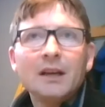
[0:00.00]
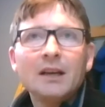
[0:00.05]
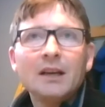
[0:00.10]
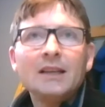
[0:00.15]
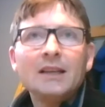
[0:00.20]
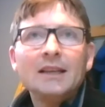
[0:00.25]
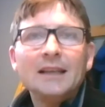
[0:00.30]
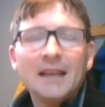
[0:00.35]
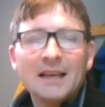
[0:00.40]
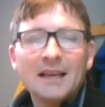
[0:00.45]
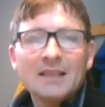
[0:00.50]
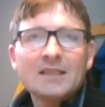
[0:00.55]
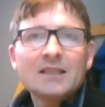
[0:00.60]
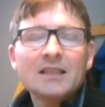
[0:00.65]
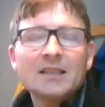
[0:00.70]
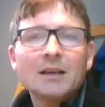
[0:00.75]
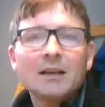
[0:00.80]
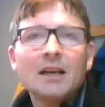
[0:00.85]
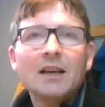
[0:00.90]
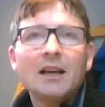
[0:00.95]
yes.
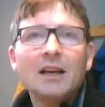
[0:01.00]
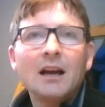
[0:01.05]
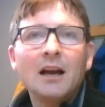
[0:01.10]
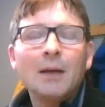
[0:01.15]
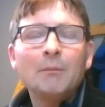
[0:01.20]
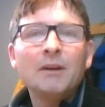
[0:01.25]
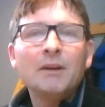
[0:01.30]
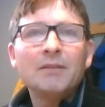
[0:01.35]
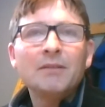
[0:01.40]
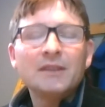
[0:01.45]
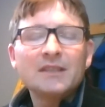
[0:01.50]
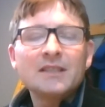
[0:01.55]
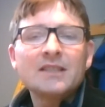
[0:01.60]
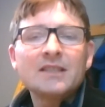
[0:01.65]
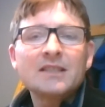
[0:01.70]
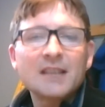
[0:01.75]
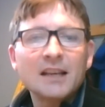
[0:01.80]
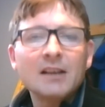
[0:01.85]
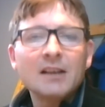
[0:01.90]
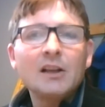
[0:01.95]
If it's a
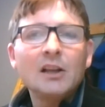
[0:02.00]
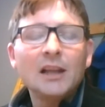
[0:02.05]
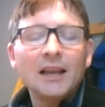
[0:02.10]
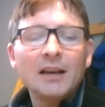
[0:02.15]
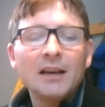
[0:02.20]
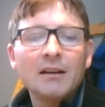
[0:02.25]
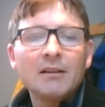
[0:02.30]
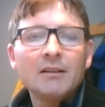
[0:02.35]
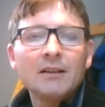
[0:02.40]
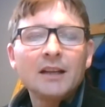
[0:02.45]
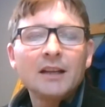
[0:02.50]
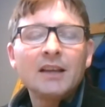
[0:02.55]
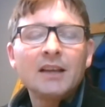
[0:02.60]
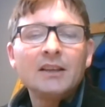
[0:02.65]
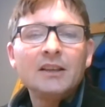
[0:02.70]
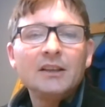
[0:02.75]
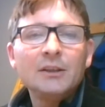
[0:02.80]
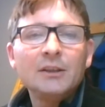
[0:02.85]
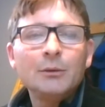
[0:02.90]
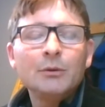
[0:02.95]
single layer, then
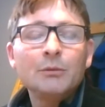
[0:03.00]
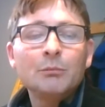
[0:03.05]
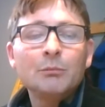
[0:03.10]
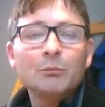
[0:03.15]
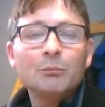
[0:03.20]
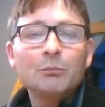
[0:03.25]
you would